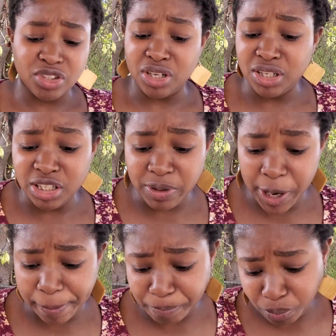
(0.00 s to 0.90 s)
So a little
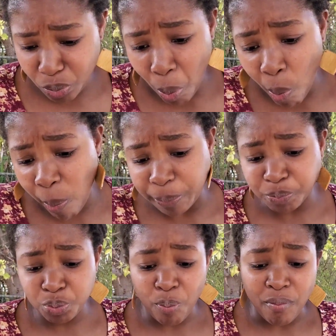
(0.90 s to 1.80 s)
bit.
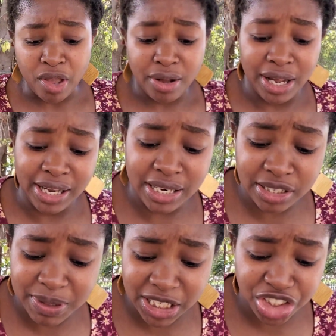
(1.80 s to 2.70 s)
I got a
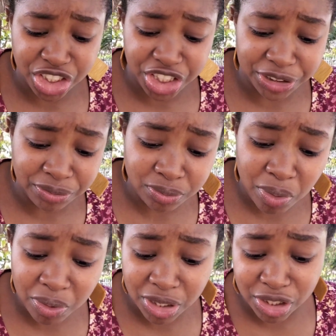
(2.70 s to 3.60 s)
little bit of chicken,
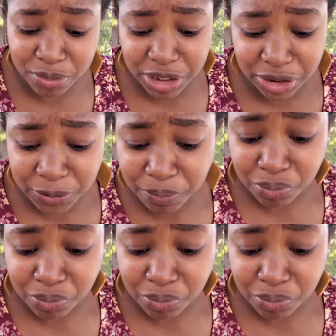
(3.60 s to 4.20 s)
little bit